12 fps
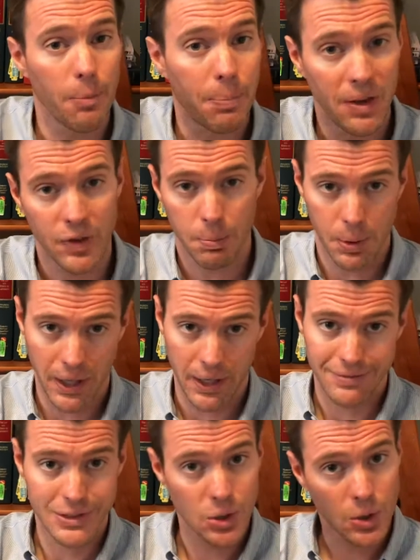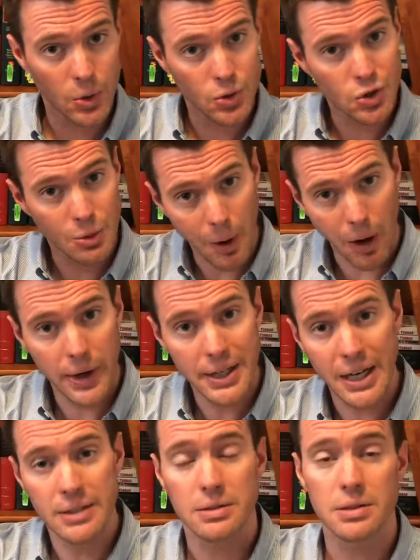pivot plan. So go to
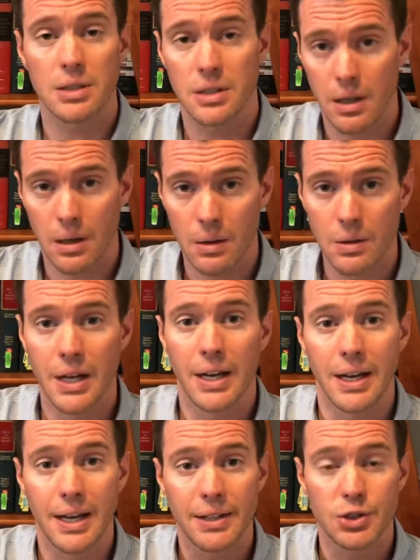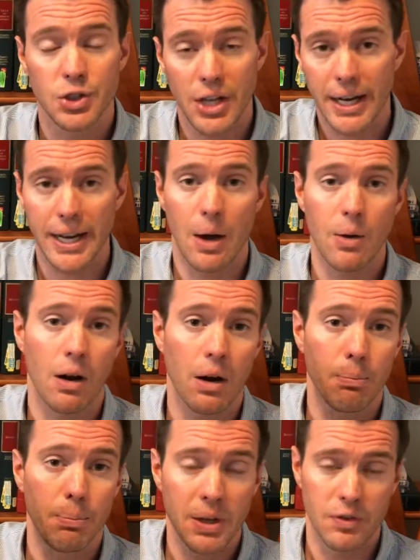stumari.co and check out our
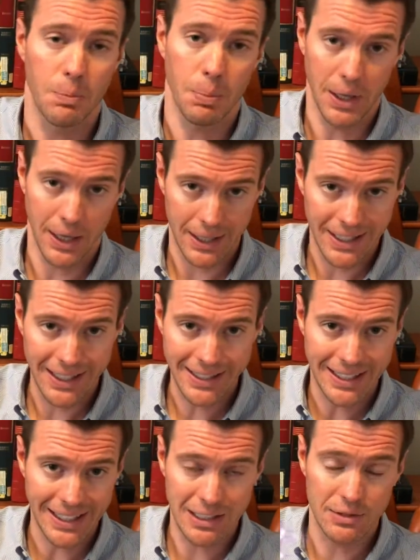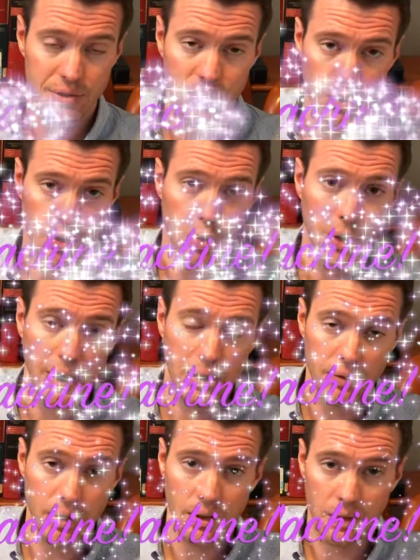pivot plan. It gives you
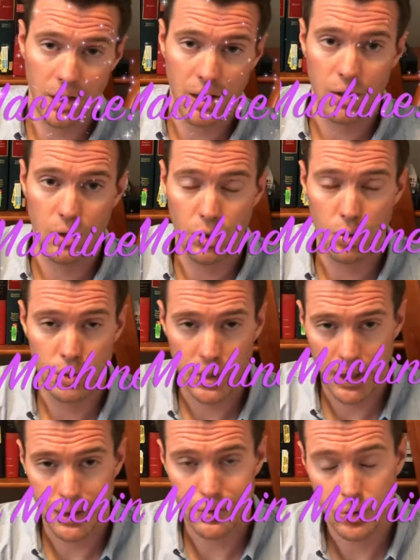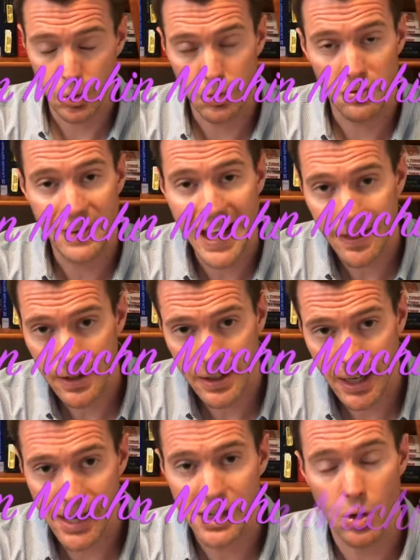everything you need to
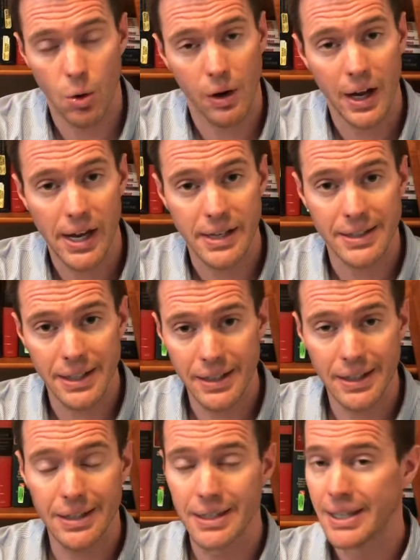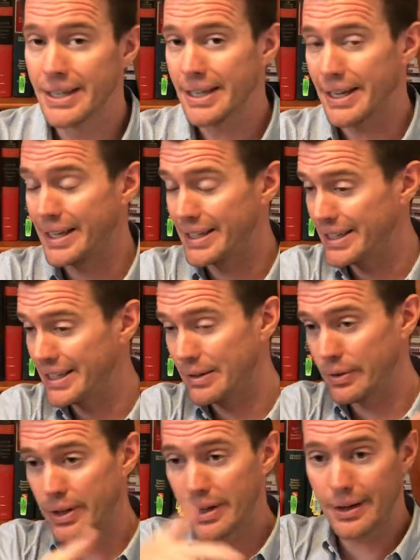validate your idea and
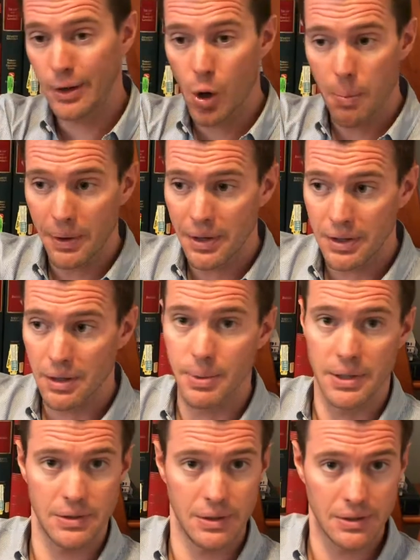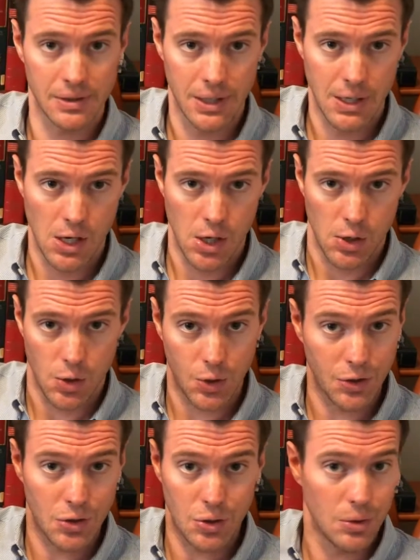even get it open into business. You
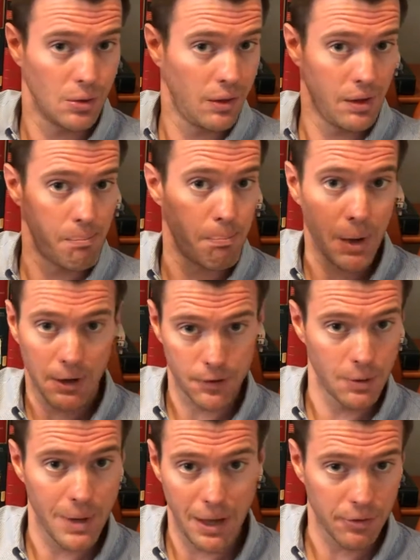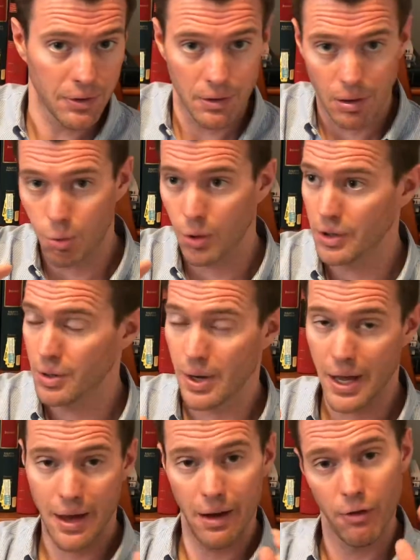can do the buffer method where you
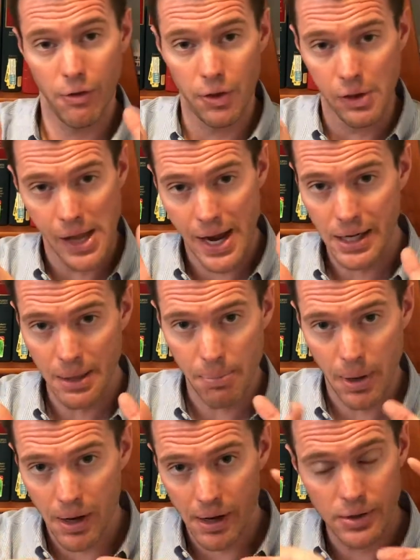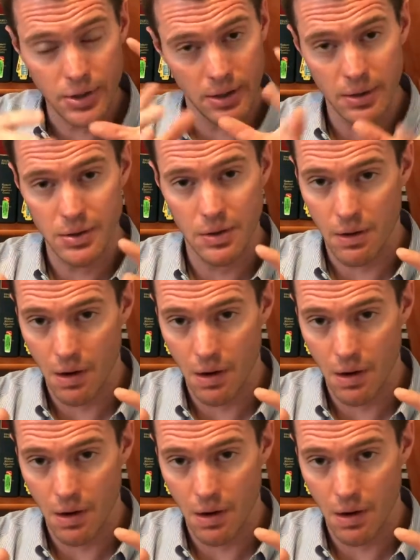have the landing page into the